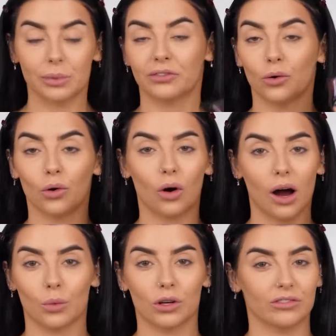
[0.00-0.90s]
before,
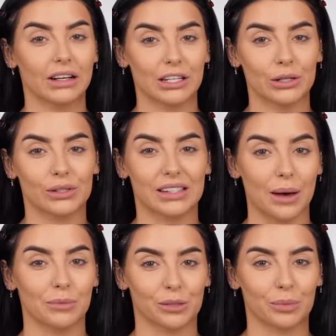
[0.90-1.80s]
I wouldn't really use
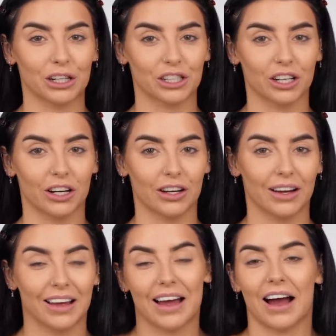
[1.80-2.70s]
that much blusher
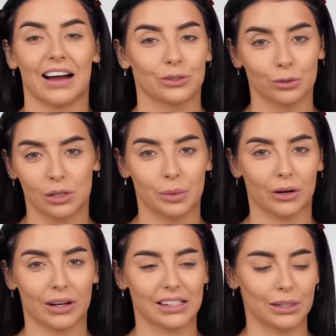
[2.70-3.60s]
at all, to be
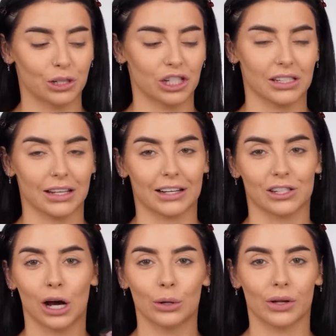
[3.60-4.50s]
honest. It was just like a
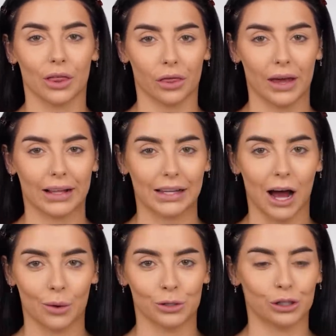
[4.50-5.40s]
token thing that
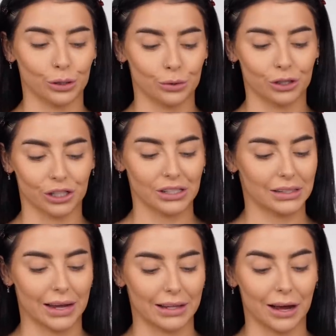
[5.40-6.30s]
I would do just to
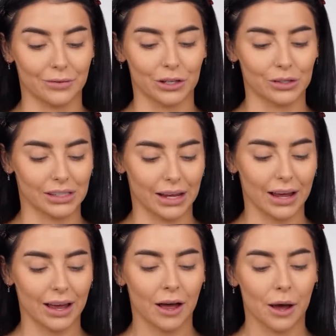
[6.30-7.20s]
say that I've used
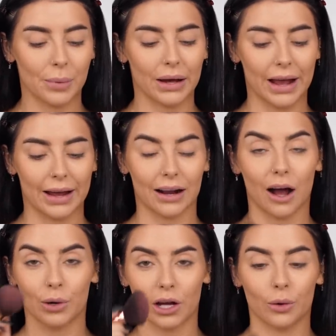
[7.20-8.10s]
it. But again,
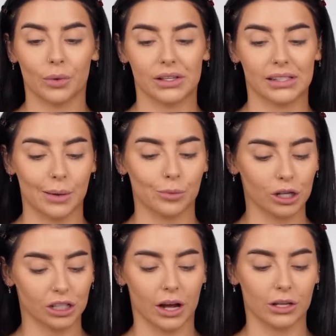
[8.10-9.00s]
I would go in with the same
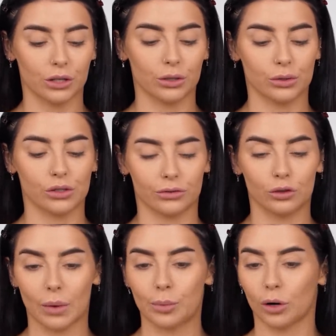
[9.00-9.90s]
brush that I used
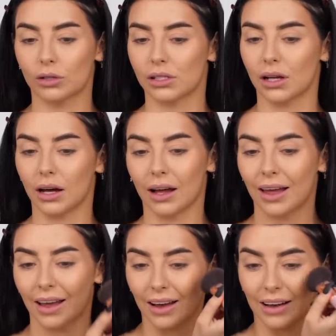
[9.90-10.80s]
for my bronzer,
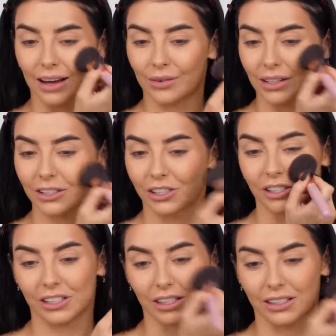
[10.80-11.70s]
and I would literally
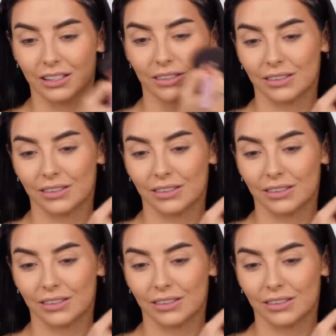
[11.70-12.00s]
just